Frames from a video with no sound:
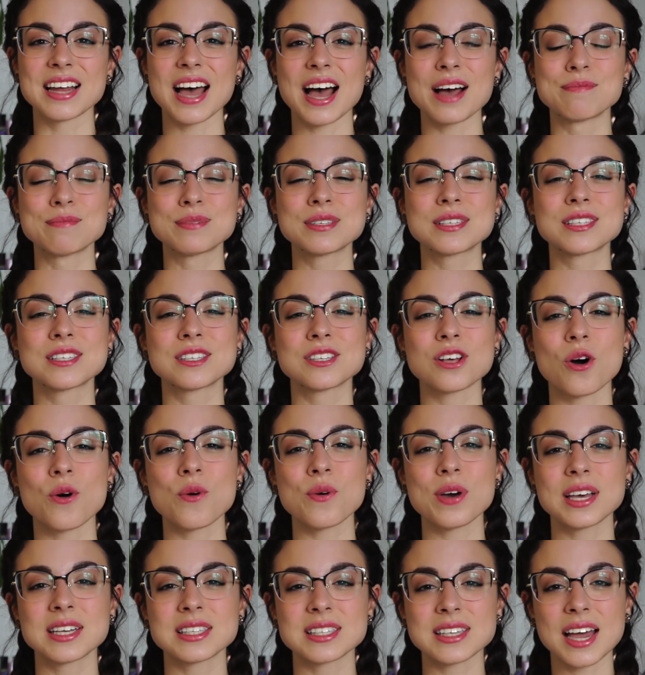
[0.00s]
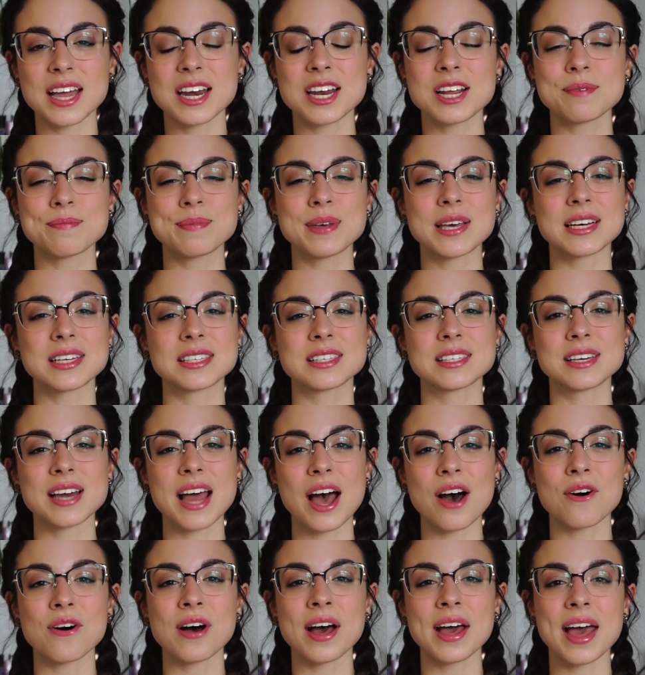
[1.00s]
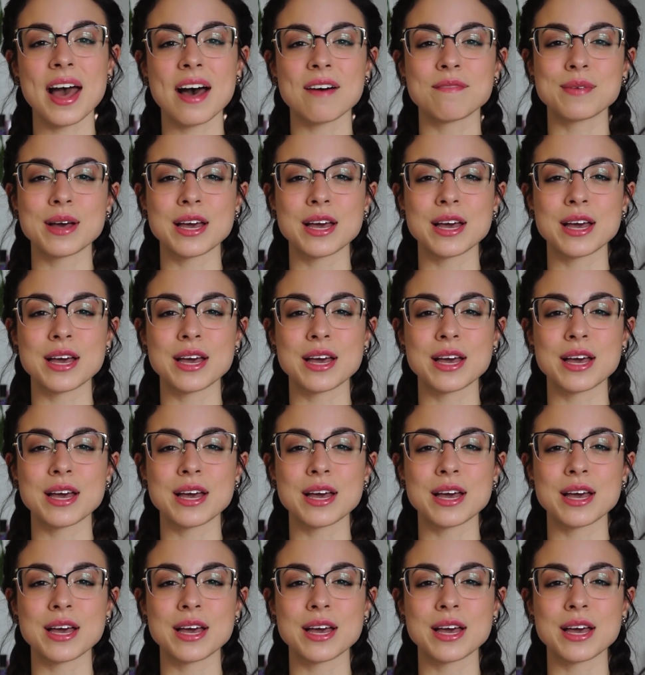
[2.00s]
I'm so excited because now I have